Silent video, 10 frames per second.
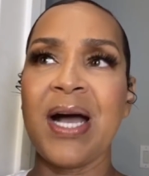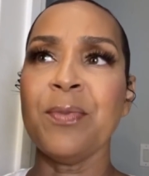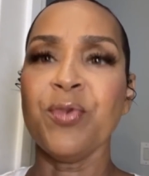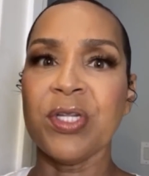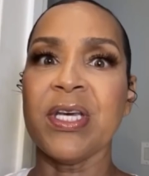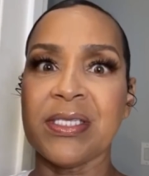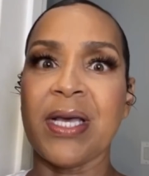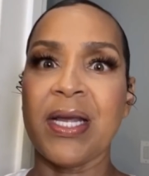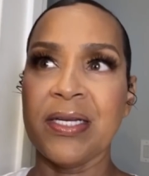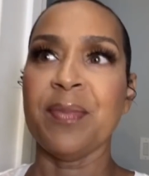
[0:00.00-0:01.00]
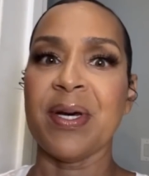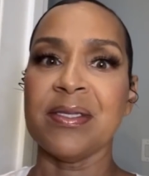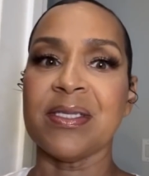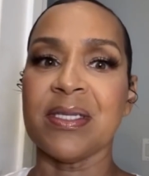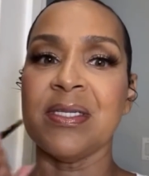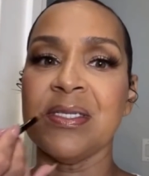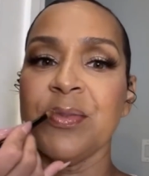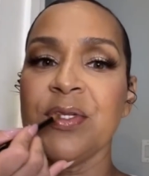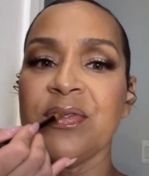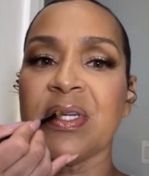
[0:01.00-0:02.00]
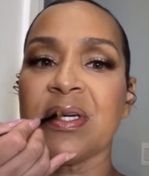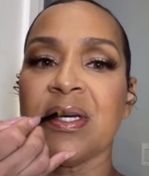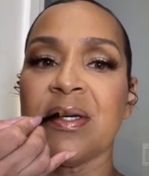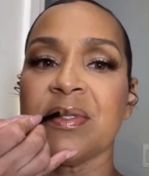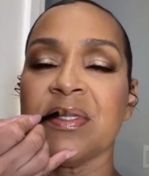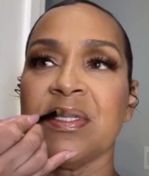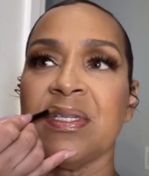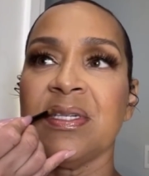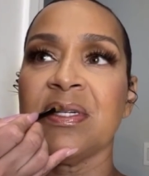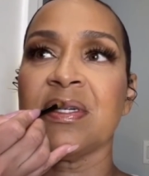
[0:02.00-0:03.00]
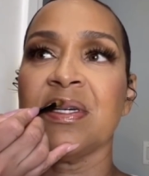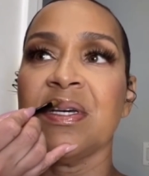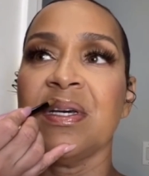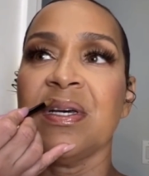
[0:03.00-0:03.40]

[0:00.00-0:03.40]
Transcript: I'm really excited about seeing this movie. Like, I absolutely am.